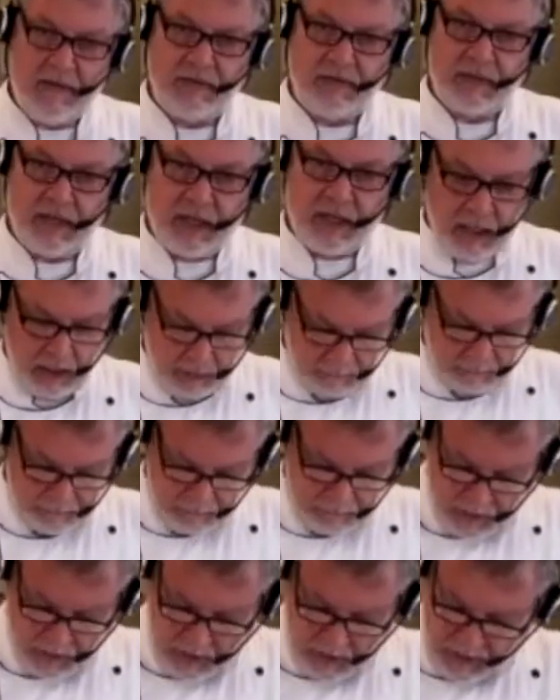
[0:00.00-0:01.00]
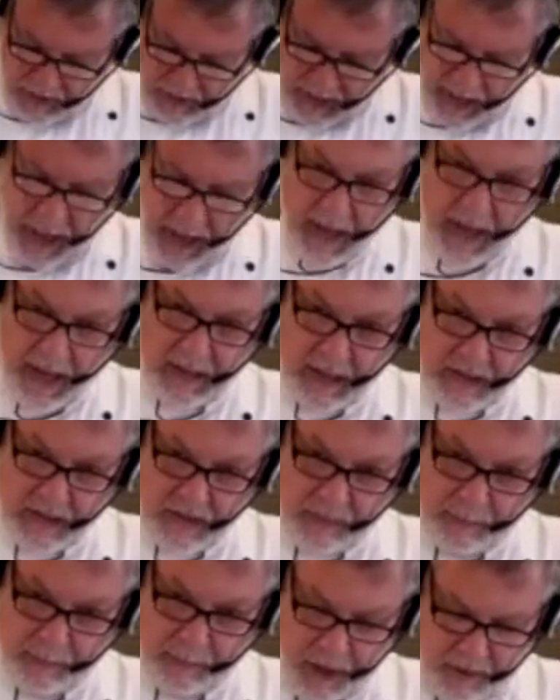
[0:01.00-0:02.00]
in. The hand gets
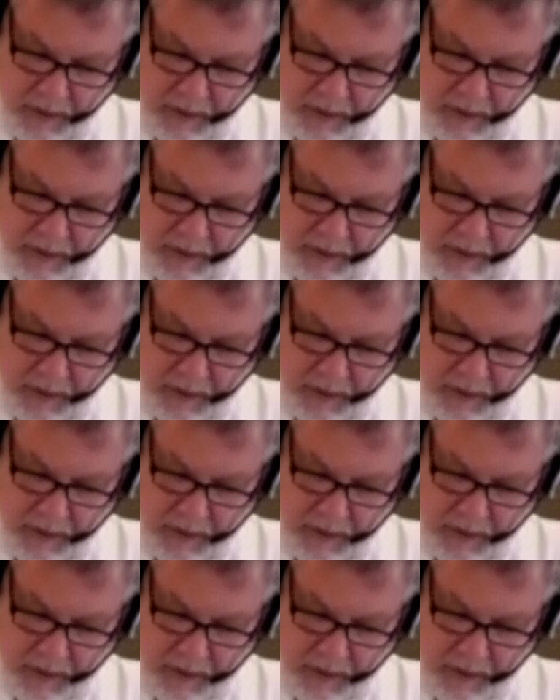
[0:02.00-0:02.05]
above